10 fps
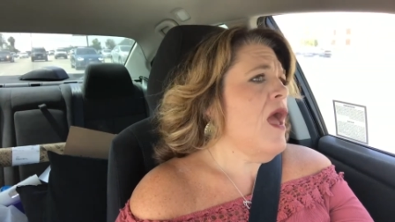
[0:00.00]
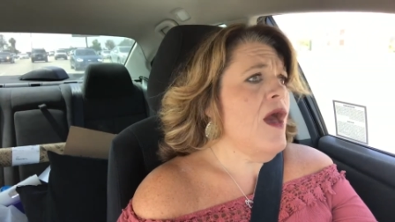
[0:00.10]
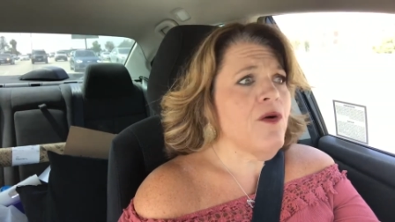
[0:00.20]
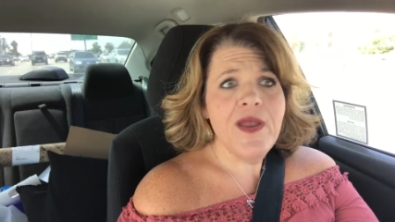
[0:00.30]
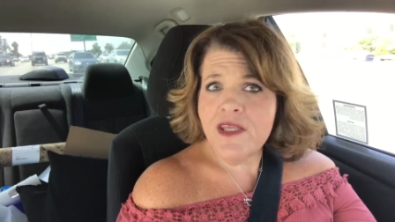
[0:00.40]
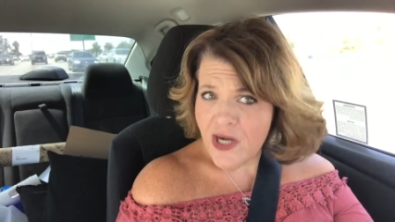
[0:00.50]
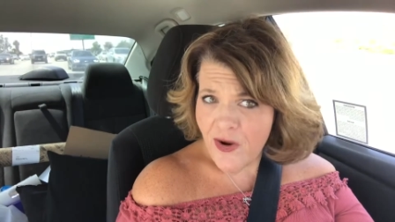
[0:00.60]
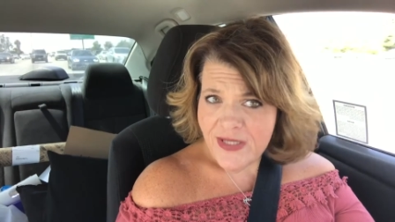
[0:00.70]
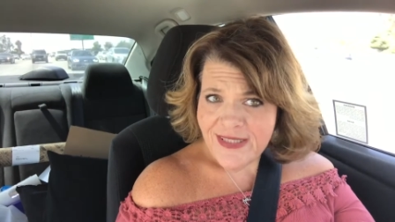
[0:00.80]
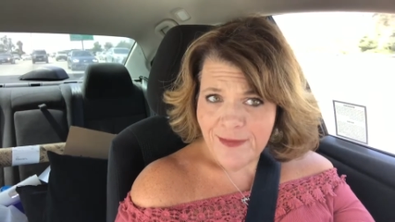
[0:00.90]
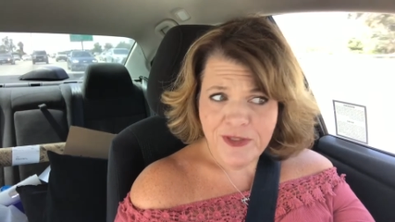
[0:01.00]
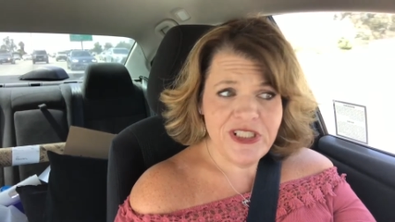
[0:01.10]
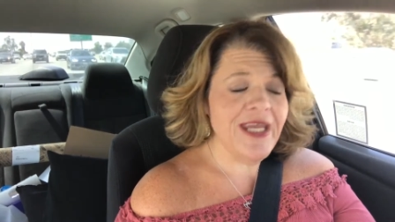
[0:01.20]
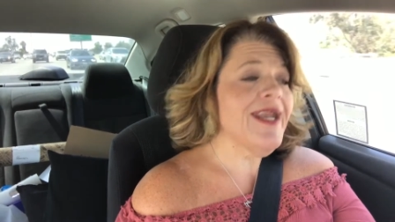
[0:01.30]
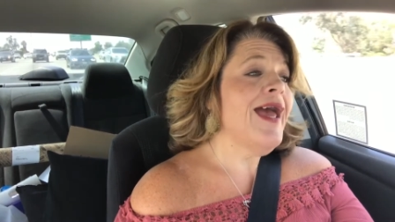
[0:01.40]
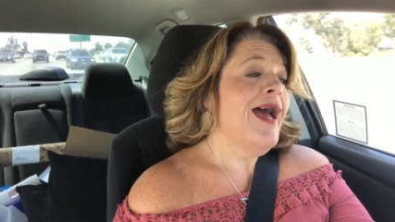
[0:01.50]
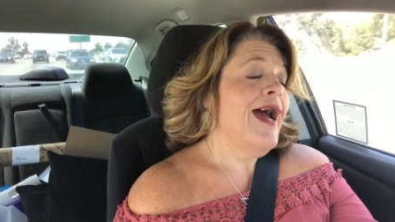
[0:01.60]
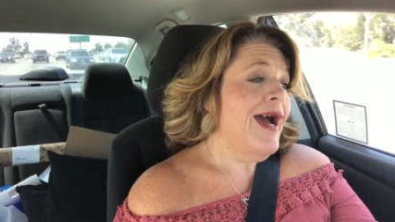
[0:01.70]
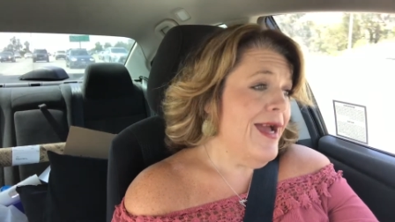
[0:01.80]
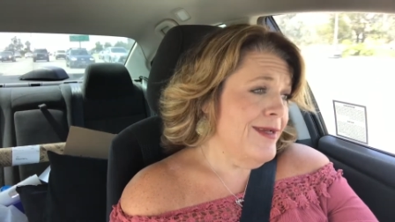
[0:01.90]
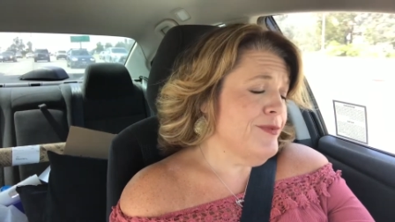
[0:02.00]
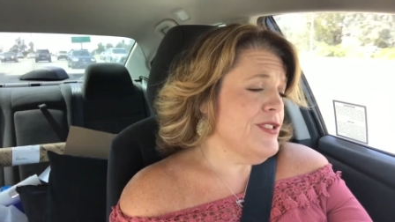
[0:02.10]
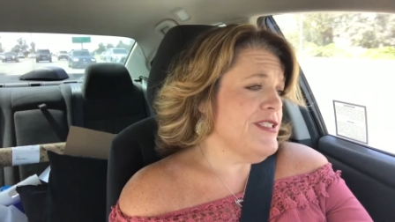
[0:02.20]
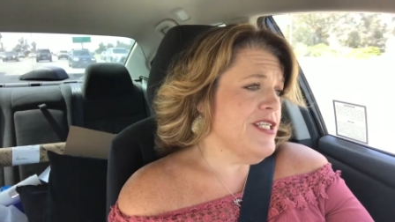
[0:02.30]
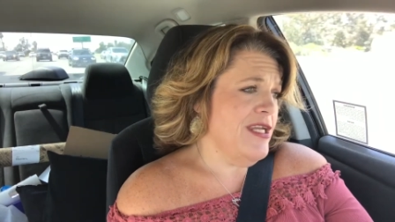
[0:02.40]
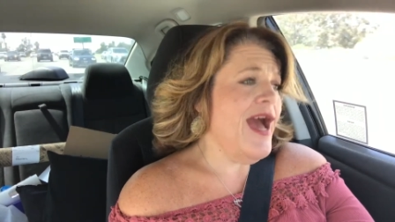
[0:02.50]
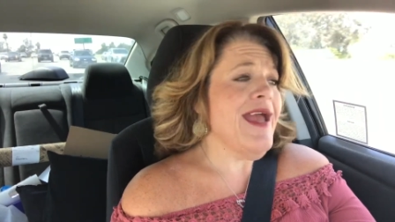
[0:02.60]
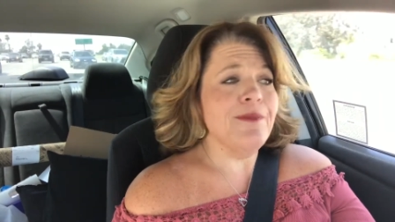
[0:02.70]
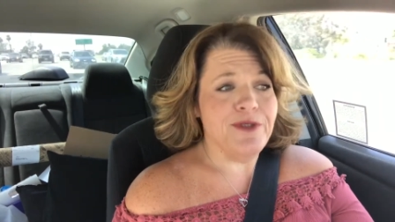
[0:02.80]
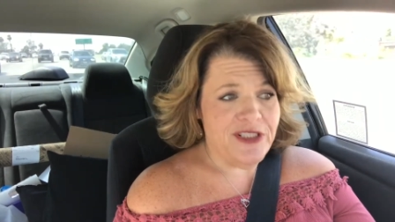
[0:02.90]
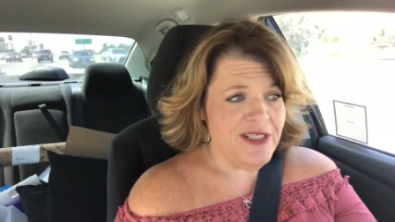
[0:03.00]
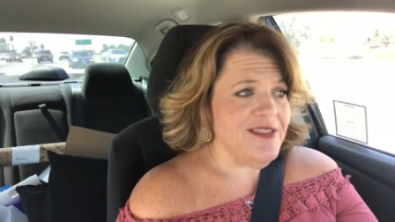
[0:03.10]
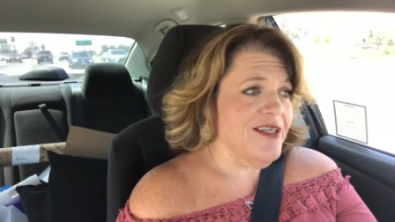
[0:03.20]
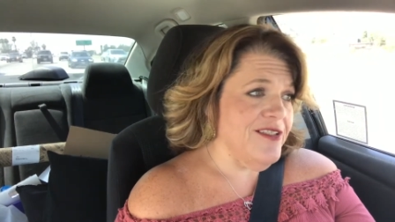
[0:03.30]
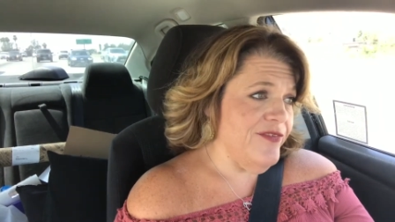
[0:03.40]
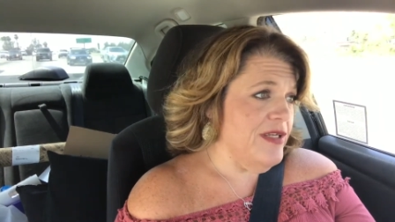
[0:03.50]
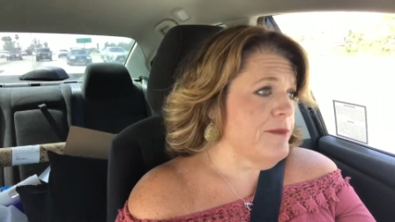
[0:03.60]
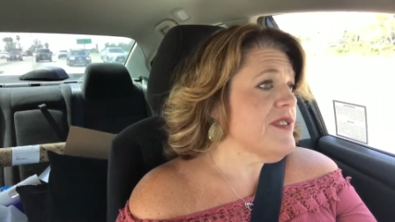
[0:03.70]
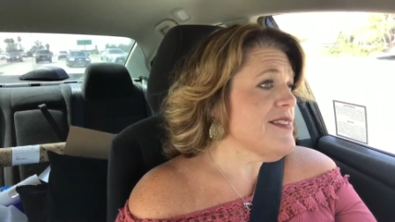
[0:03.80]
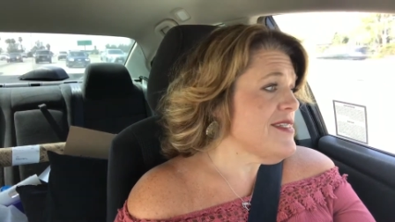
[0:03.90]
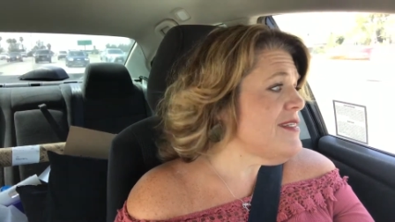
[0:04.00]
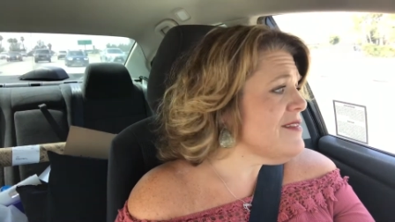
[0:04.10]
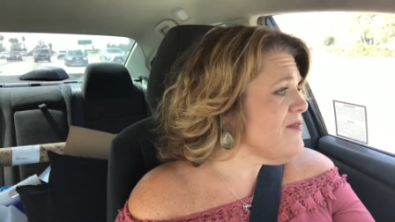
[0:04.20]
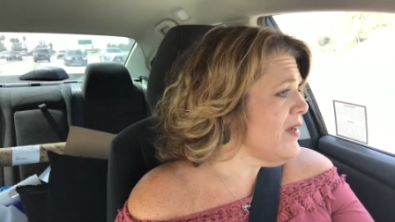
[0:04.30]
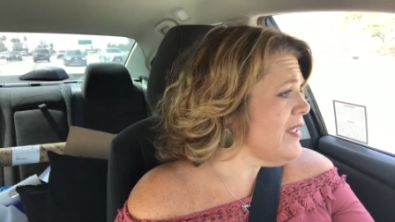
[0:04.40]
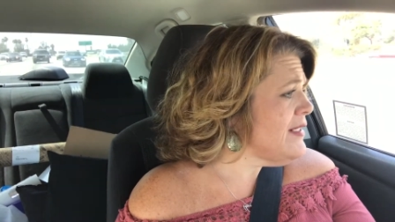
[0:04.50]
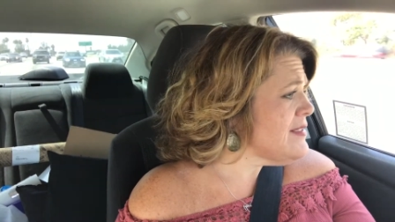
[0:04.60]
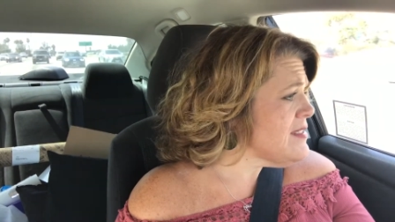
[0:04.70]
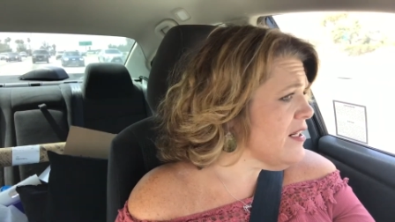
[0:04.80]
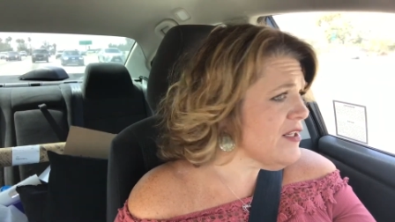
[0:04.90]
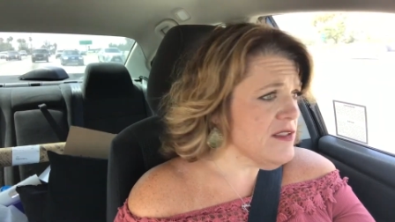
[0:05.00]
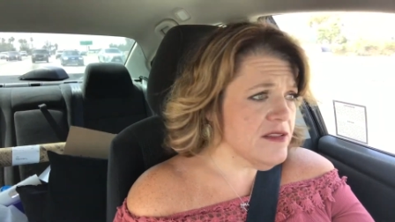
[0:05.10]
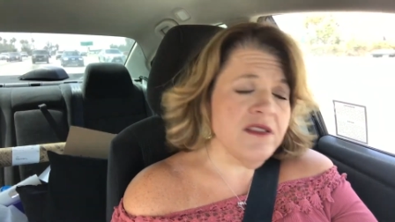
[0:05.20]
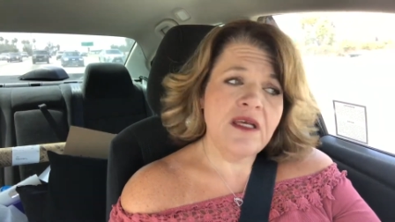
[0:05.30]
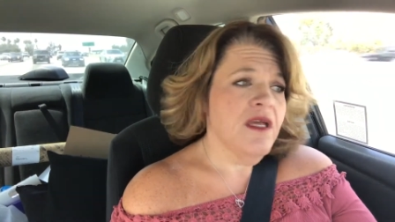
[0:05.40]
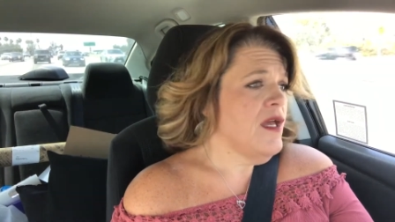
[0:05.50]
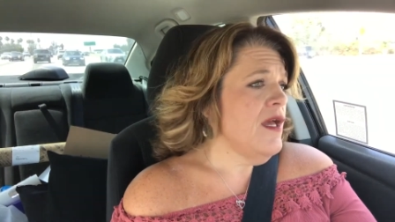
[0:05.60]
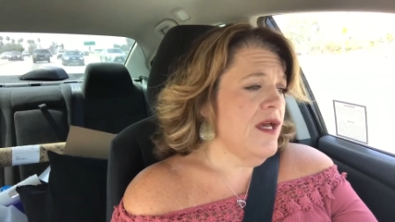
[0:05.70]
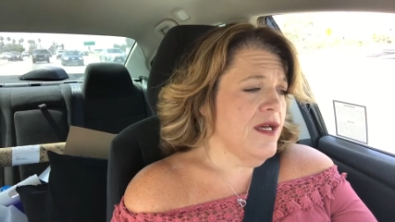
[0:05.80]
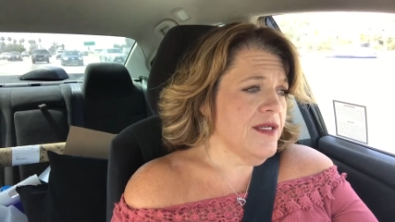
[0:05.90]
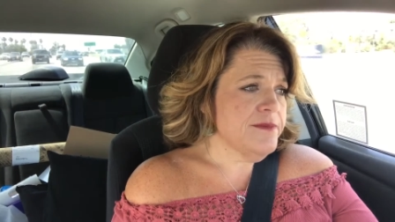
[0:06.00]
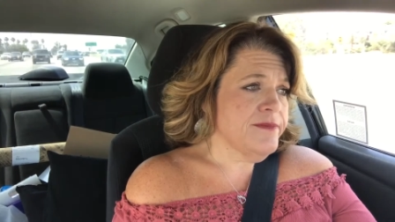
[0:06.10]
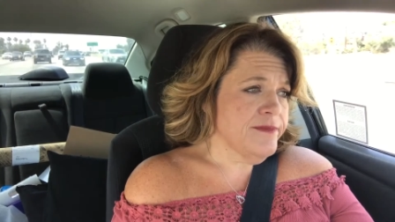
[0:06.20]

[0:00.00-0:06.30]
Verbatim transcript: Oh, and you know what else I appreciate? I appreciate I appreciate Dr. B because he is fucking hysterical. Um,